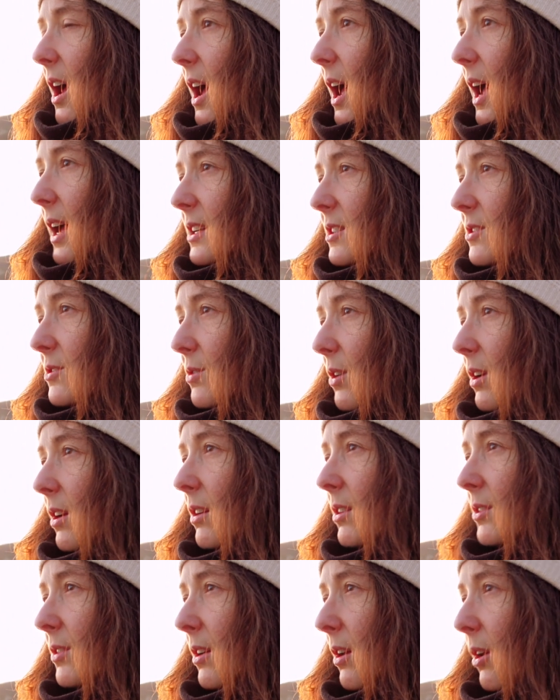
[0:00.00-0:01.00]
I
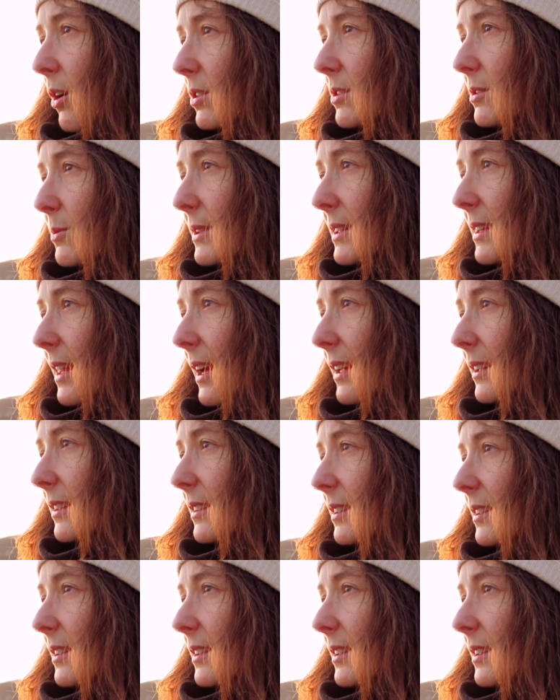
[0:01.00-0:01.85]
struggled a lot with that.